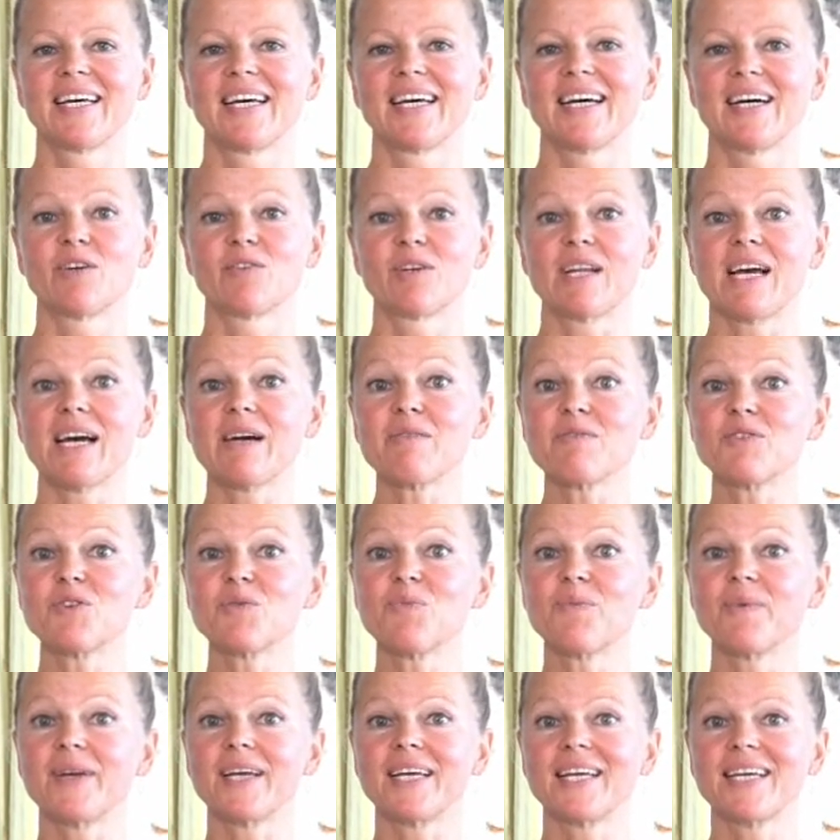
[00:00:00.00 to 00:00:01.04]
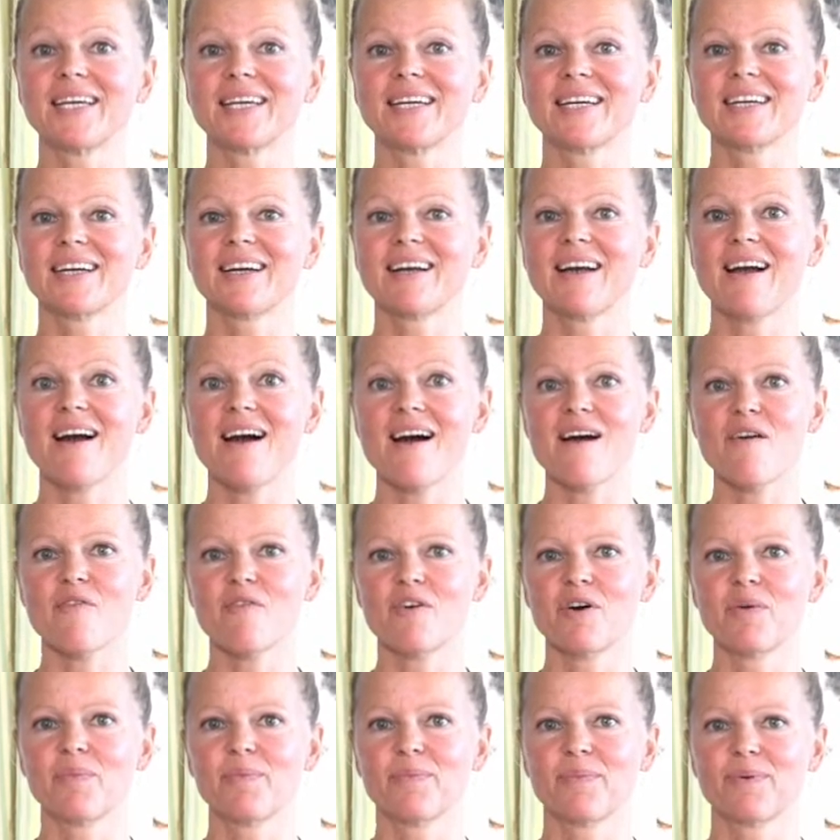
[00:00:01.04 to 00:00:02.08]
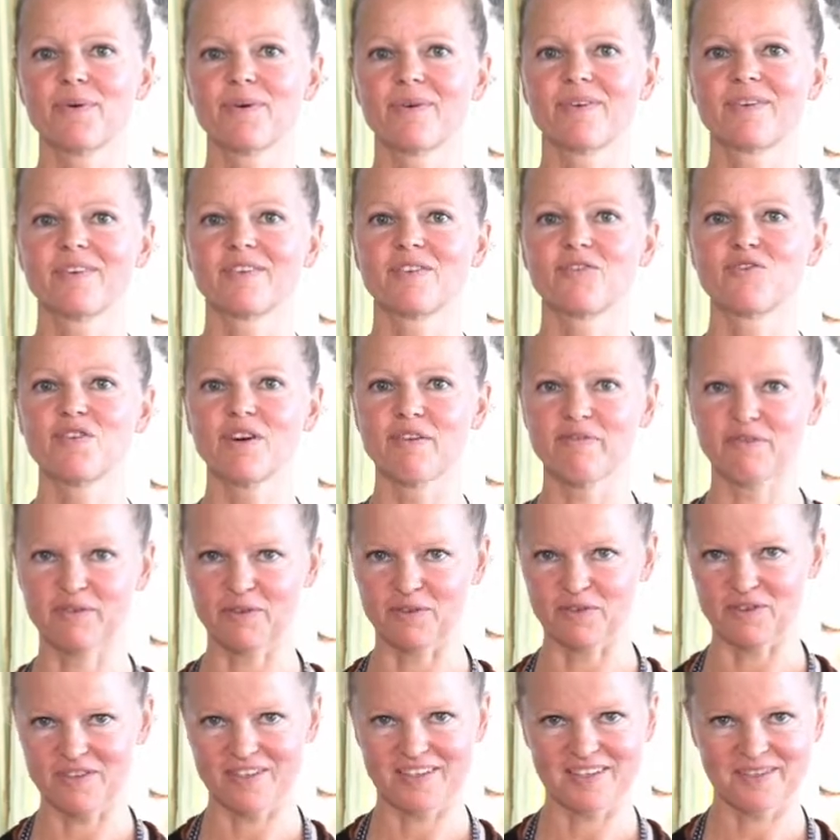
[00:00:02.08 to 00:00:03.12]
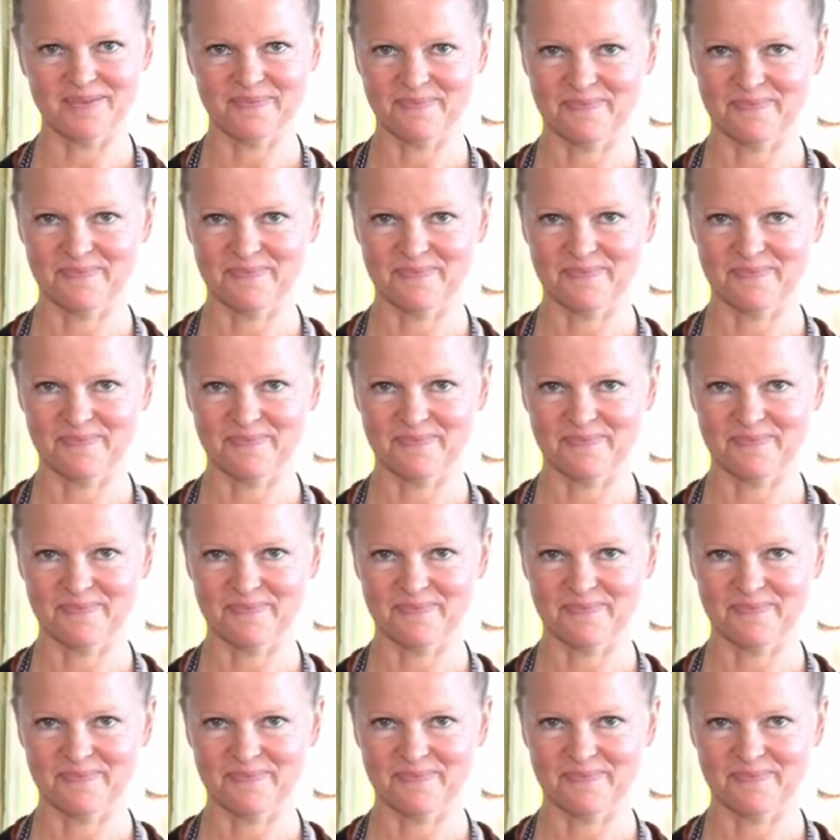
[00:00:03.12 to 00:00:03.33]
on how to make Carob Truffles.